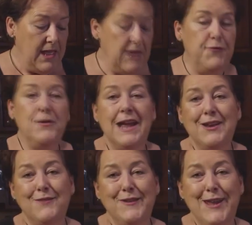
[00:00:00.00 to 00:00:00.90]
If you like
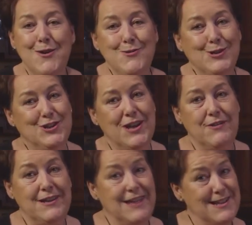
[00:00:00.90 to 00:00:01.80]
the video, share
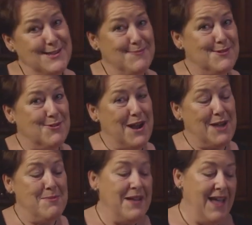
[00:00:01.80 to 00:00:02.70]
it and subscribe.